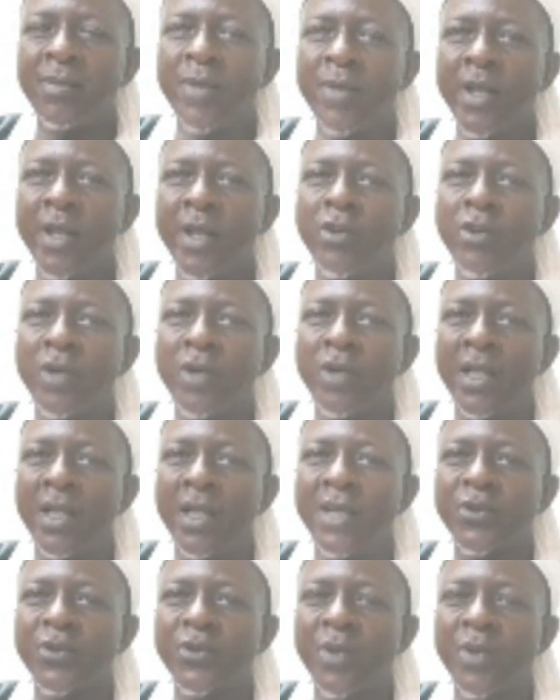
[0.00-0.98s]
praying to
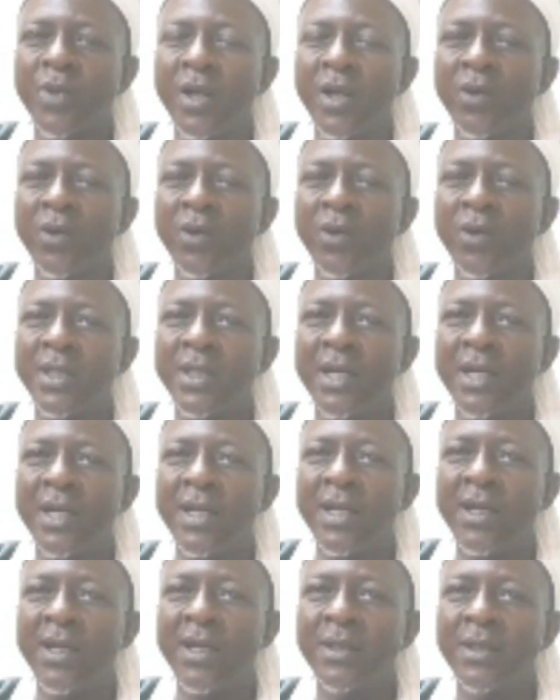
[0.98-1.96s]
Allah subhanahu wa
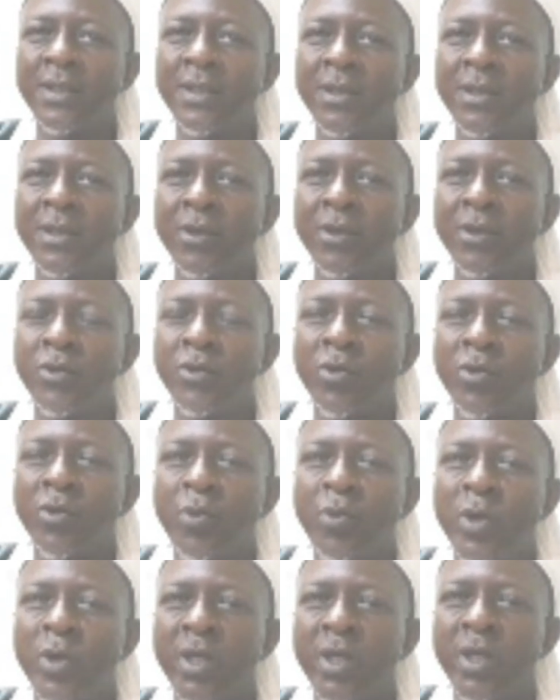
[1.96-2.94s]
ta'ala
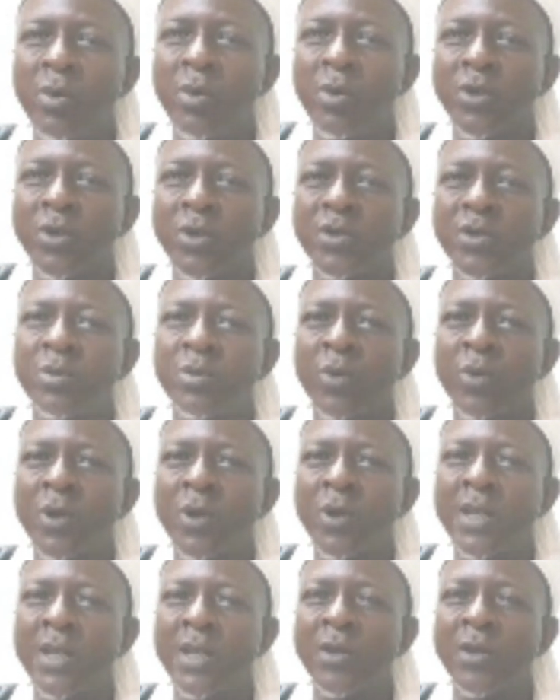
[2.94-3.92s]
to forgive us,
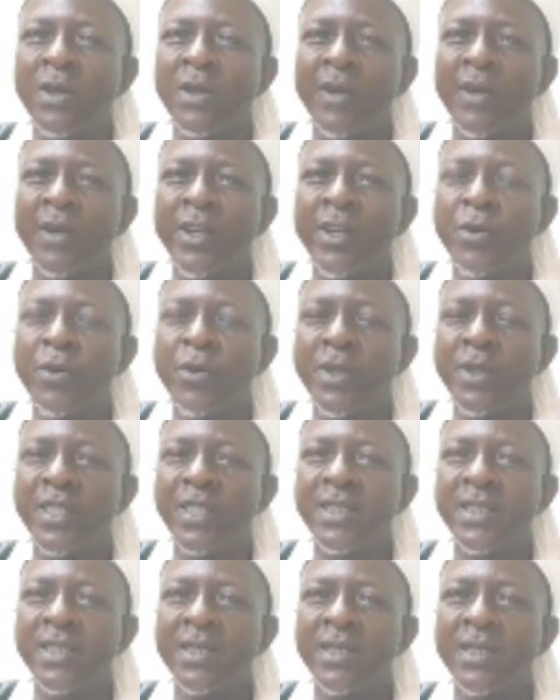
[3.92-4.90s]
blot out our
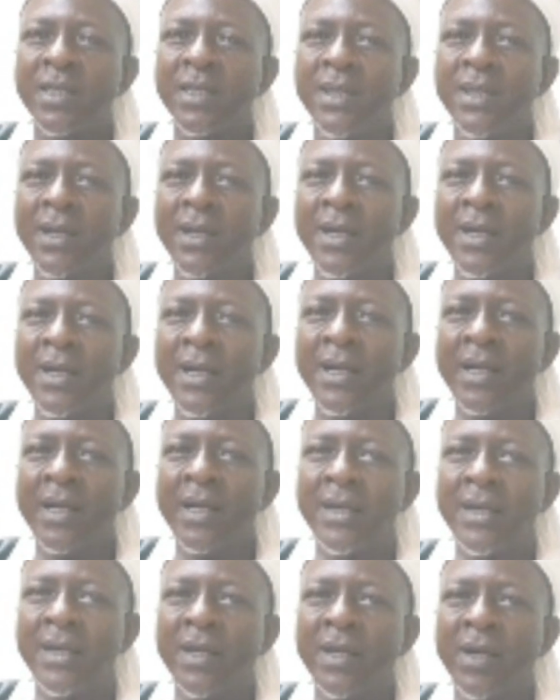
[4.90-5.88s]
iniquities,
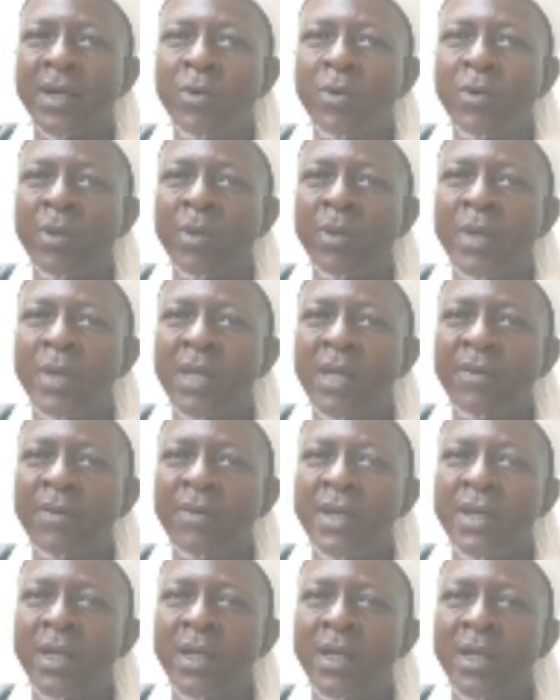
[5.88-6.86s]
and we
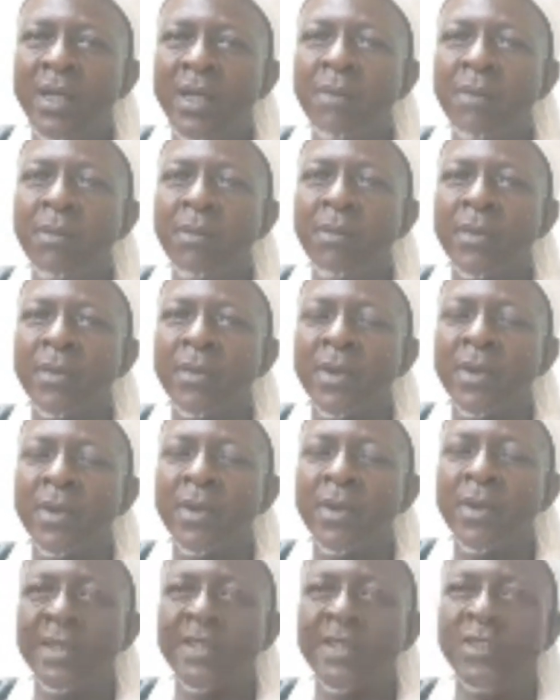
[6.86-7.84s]
believe in Him
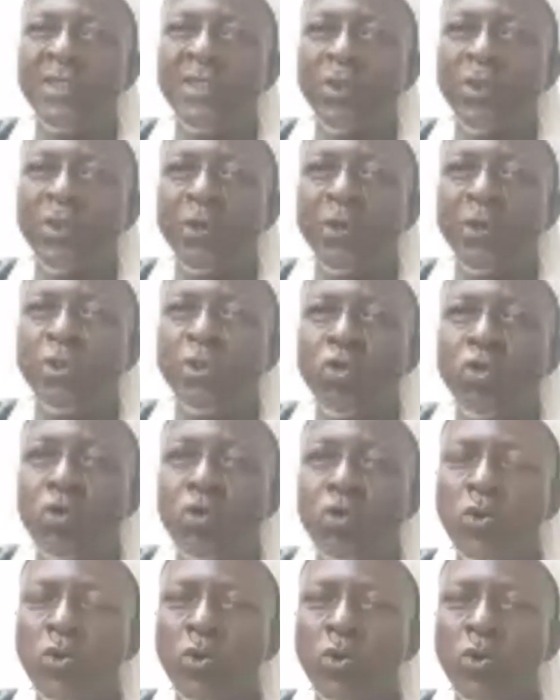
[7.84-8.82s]
assisting us
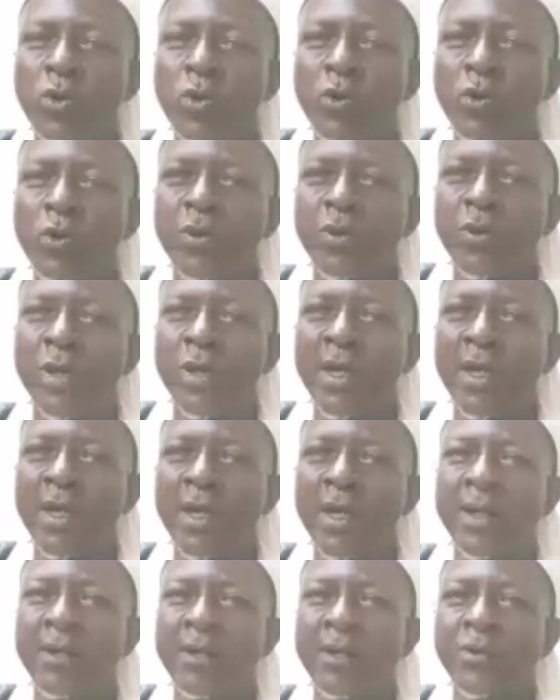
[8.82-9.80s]
through
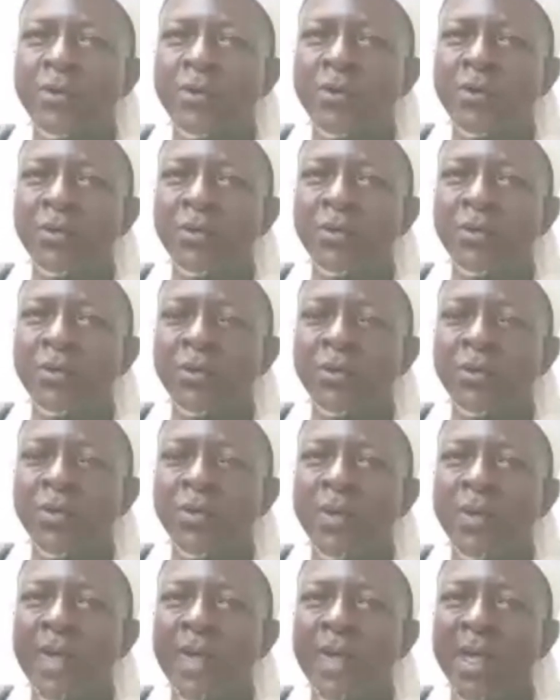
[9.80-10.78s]
to
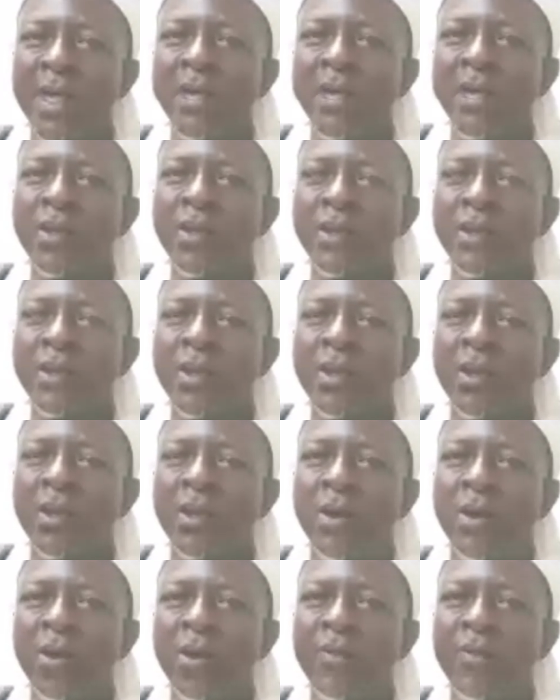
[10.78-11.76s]
the end
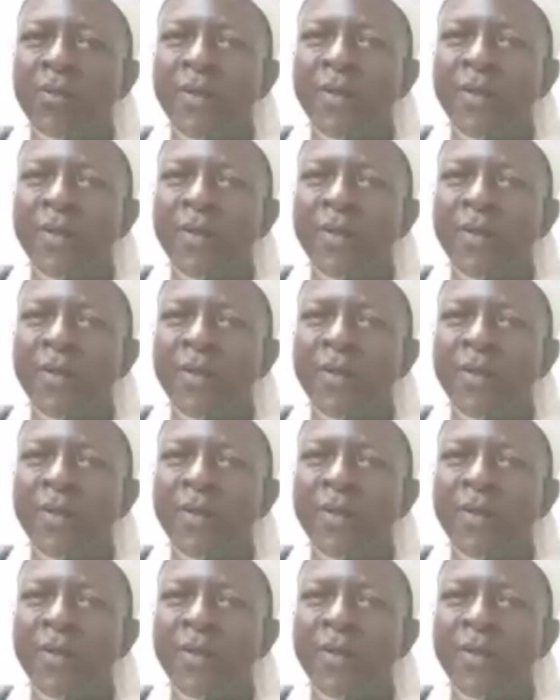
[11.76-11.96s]
of